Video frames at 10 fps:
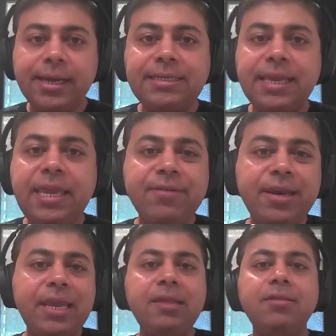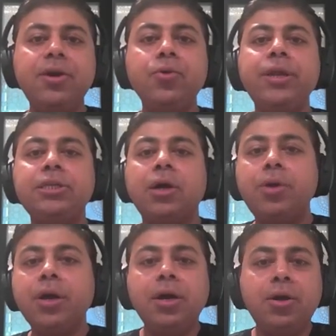it's even easier to reach
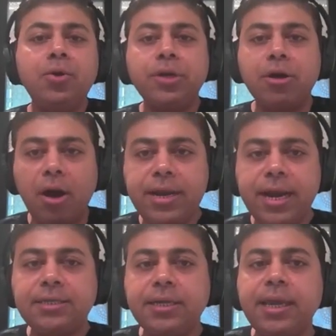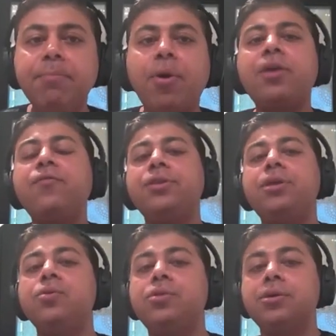out to the contacts important for the
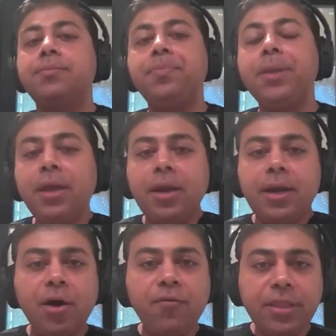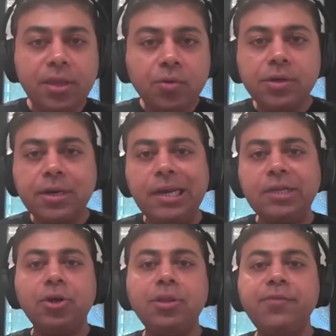user. Now, when the user
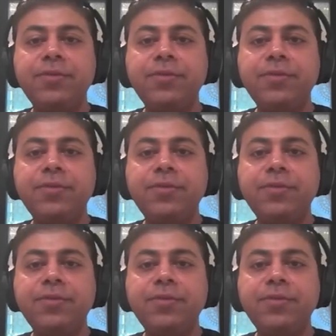clicks on the